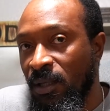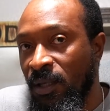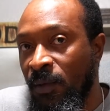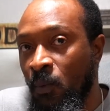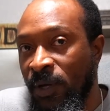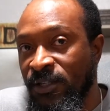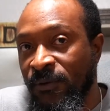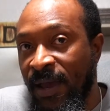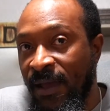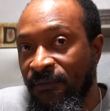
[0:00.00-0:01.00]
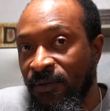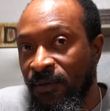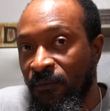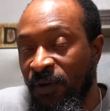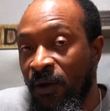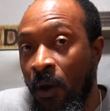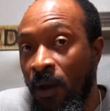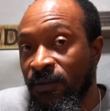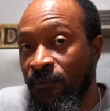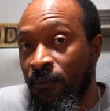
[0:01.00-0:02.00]
in witchcraft,
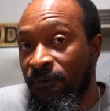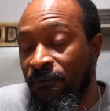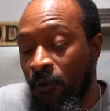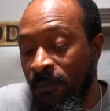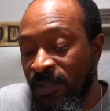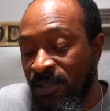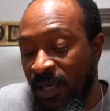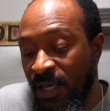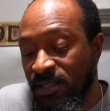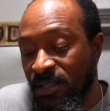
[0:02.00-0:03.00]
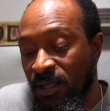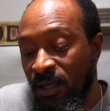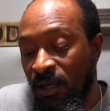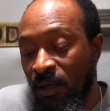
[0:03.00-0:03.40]
regardless of what form it takes,